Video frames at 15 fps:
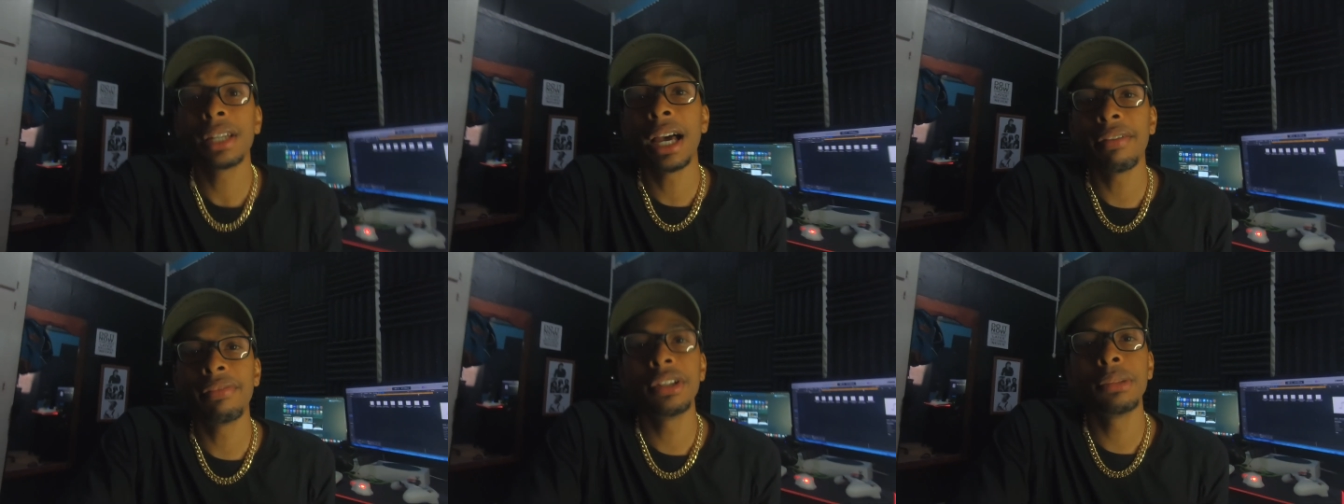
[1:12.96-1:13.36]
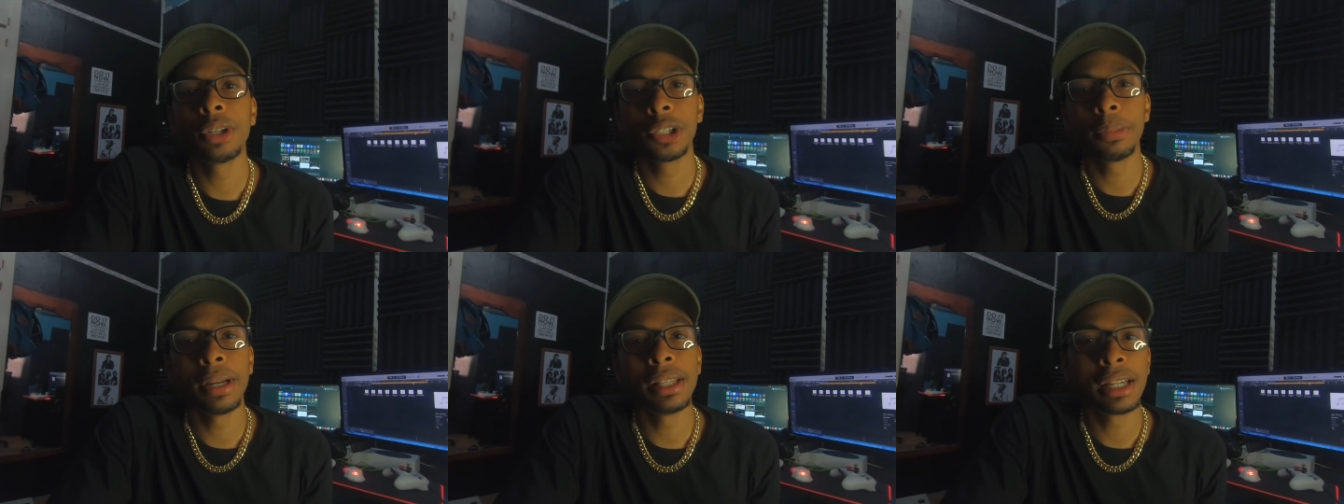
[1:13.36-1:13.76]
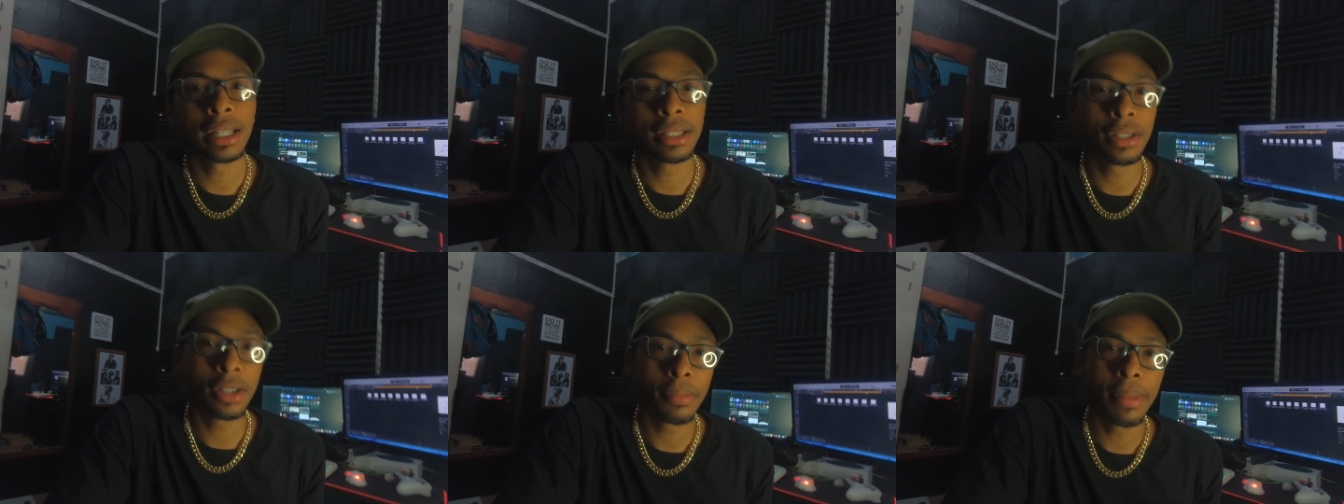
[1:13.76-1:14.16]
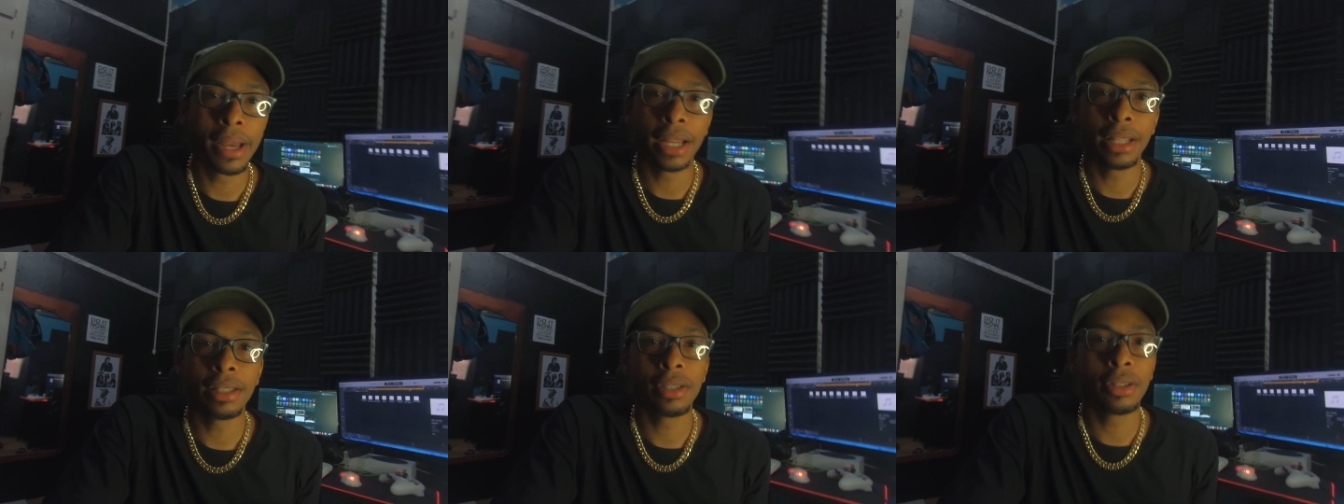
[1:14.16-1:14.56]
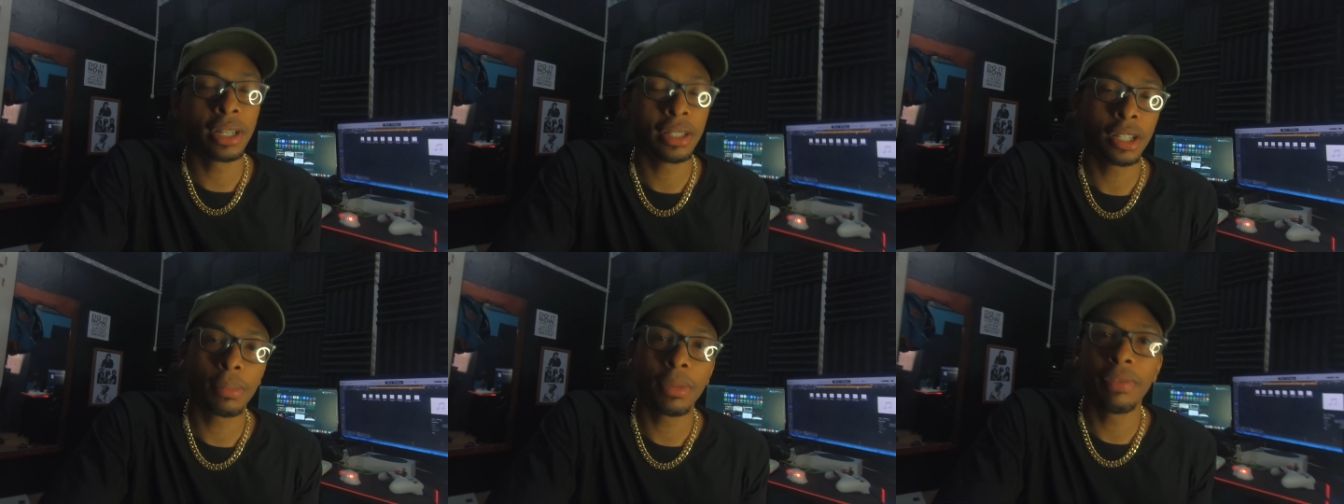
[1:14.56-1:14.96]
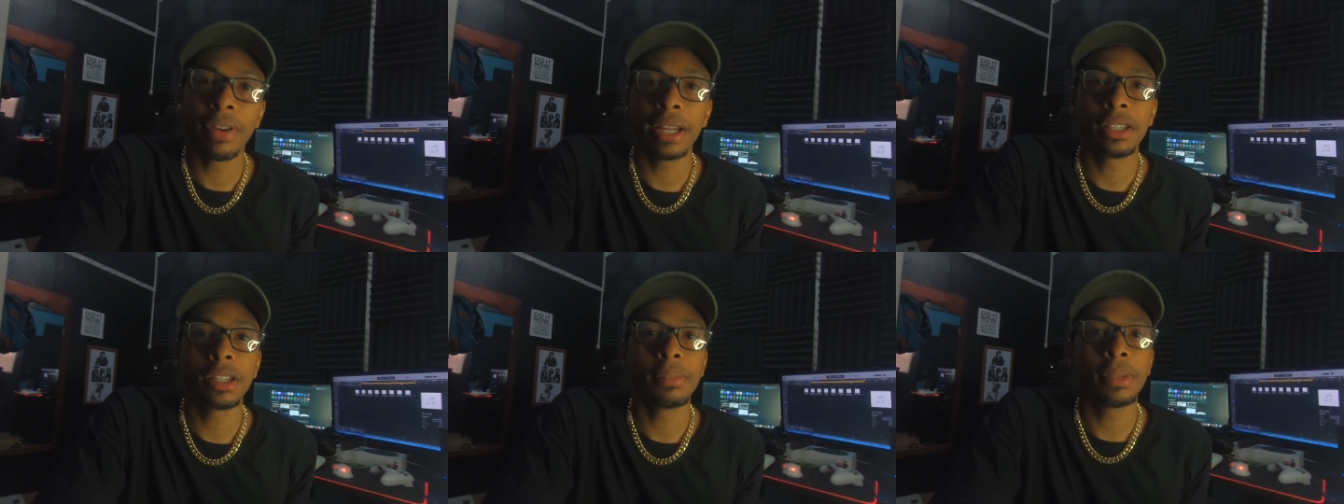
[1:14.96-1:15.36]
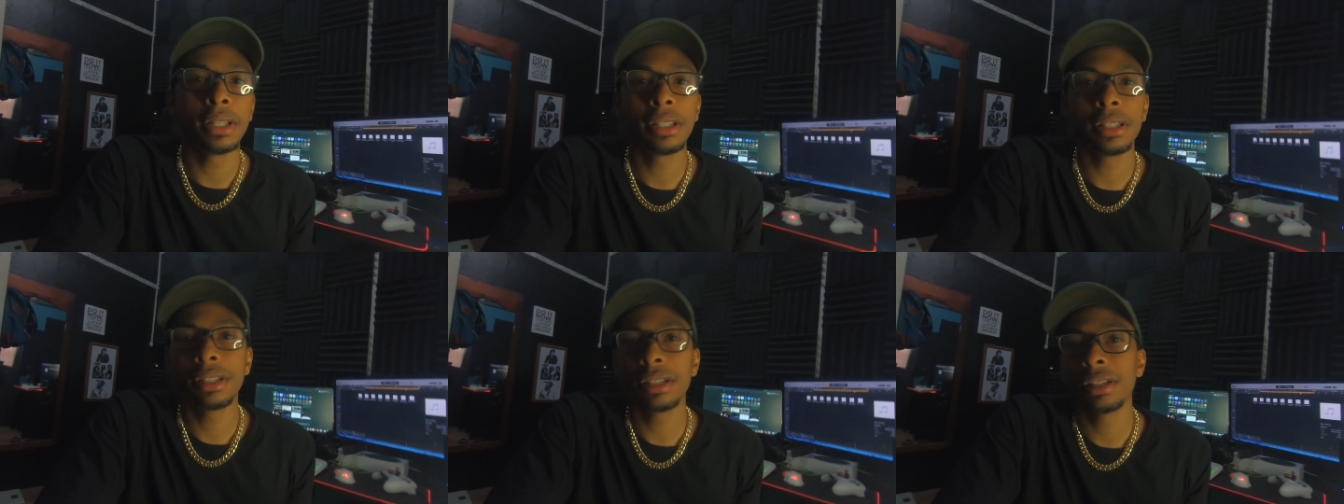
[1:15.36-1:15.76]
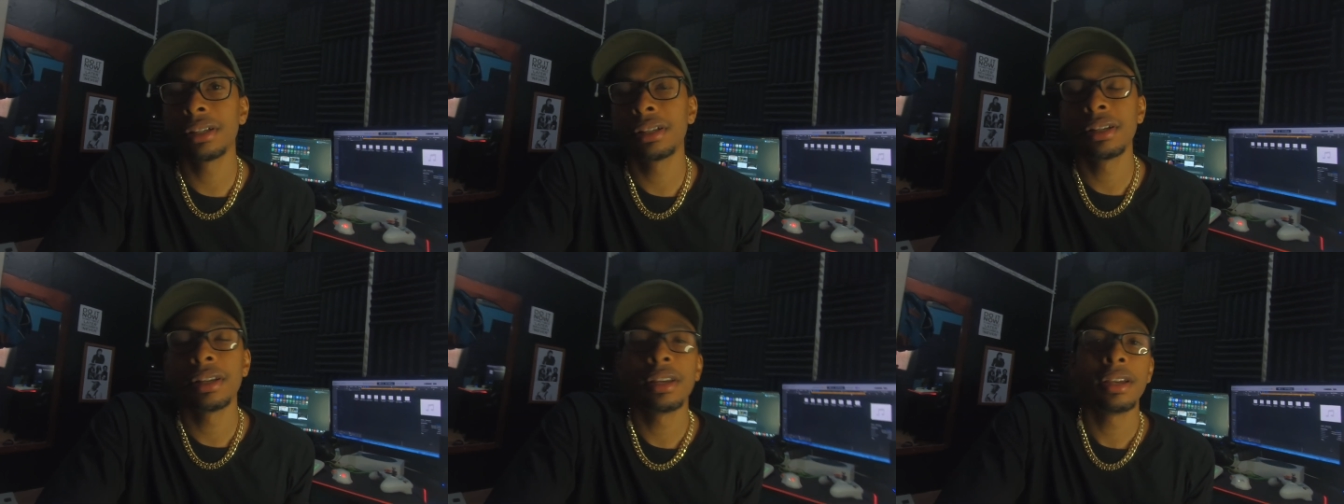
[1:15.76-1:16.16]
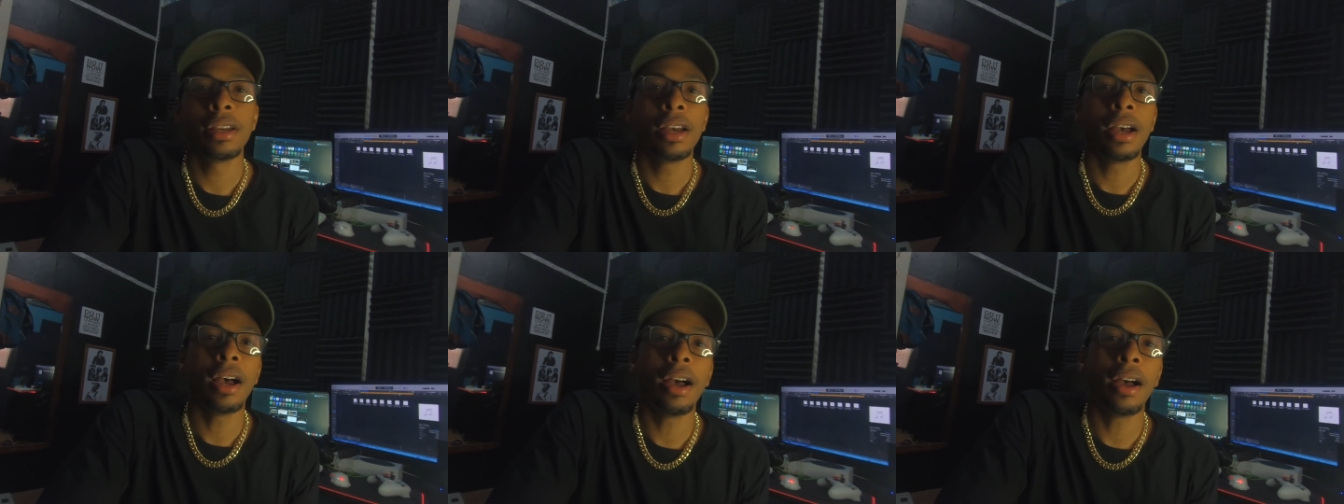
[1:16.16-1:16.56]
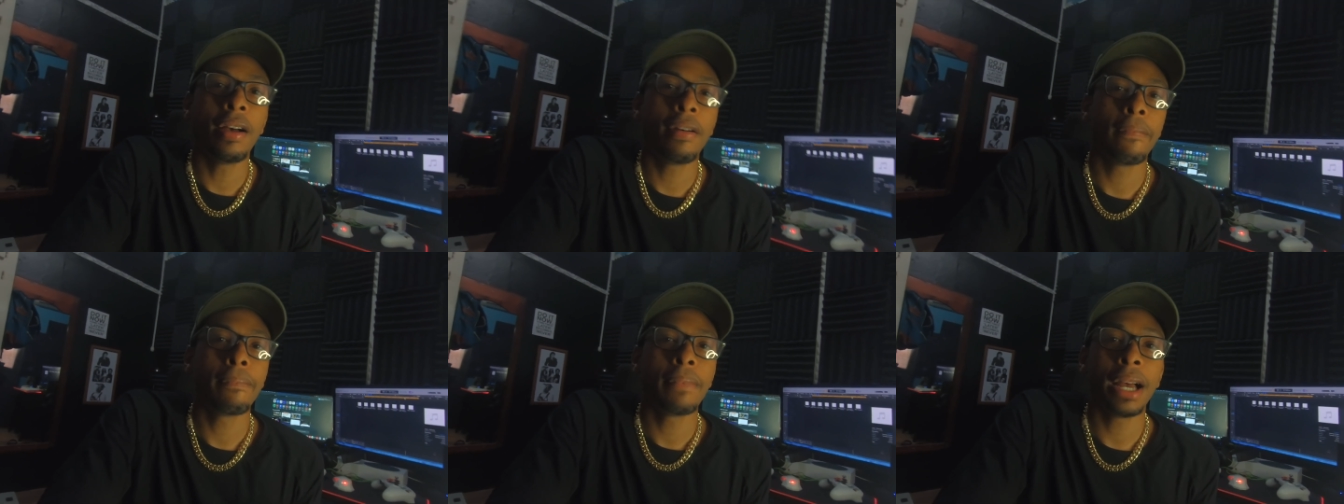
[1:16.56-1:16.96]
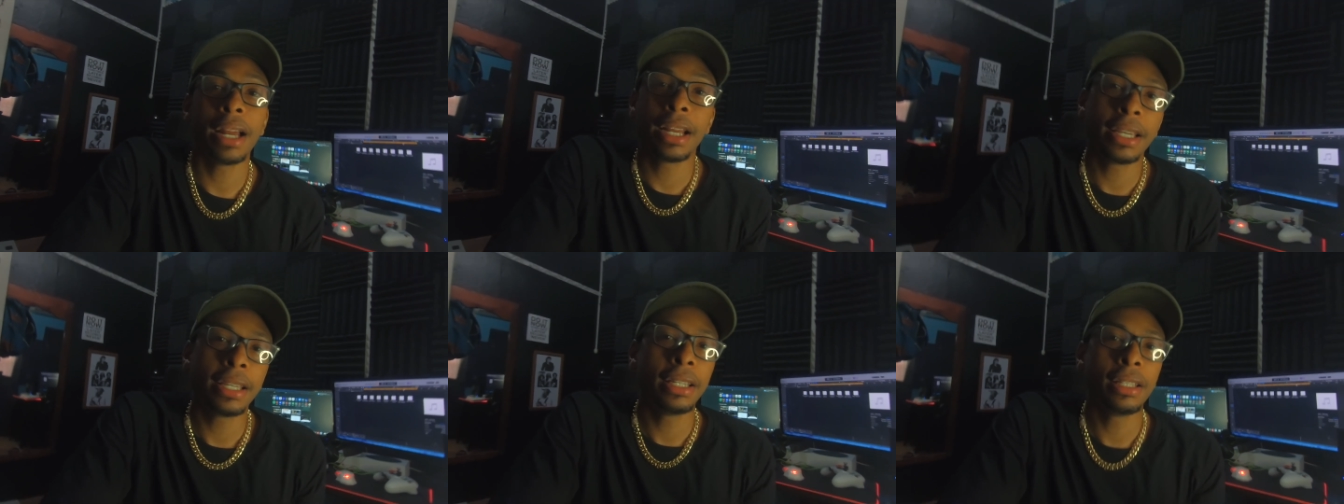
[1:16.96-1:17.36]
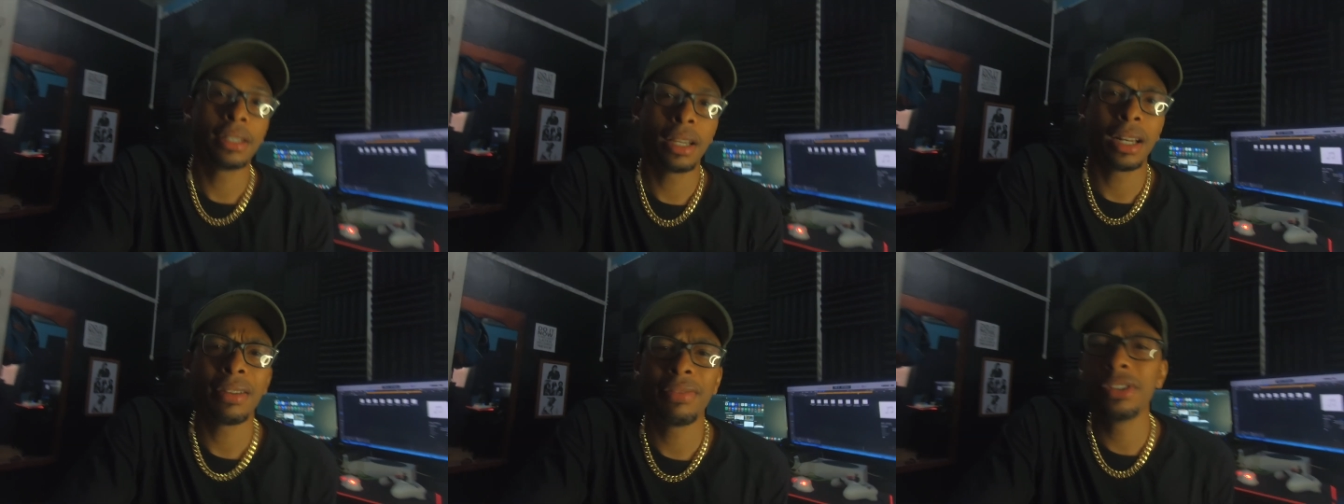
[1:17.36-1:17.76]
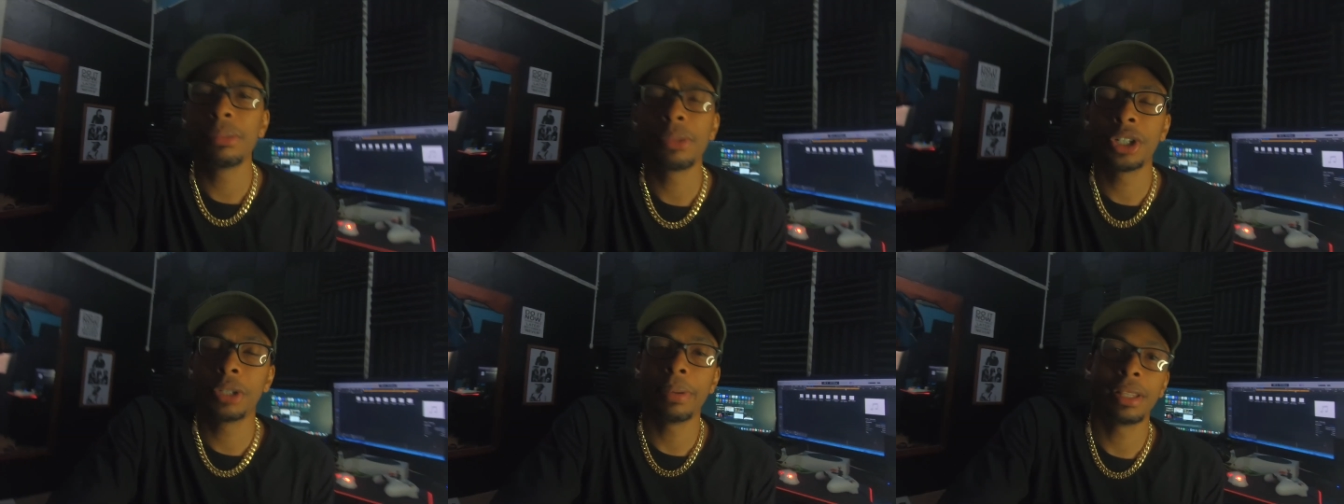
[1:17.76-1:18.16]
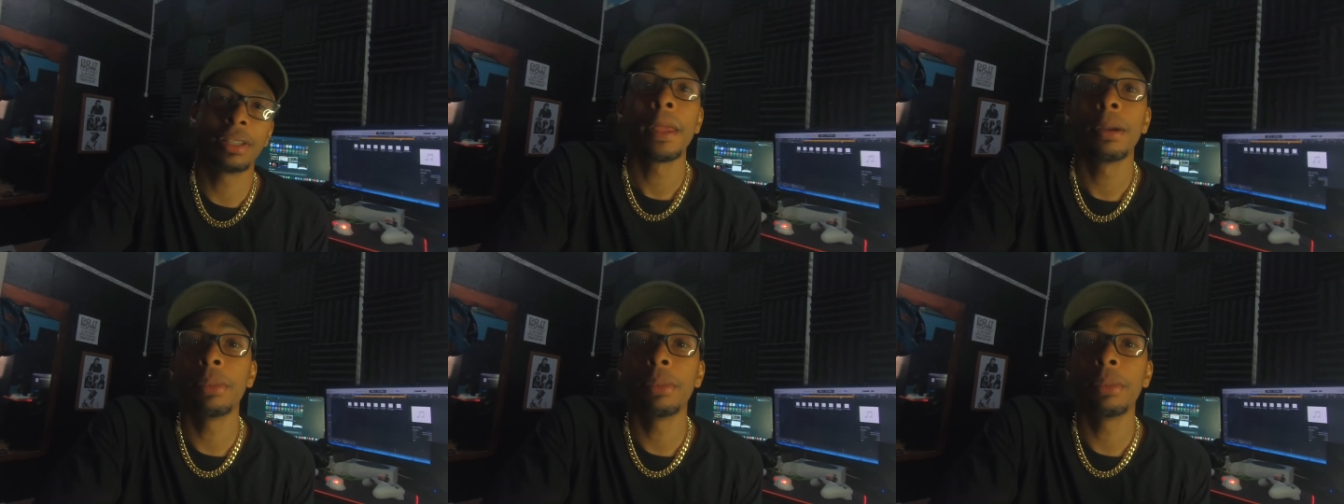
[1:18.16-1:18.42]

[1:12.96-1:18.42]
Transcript: I feel much better. I took meds, you know, I took my vitamins, um, and I eat, and I feel much better.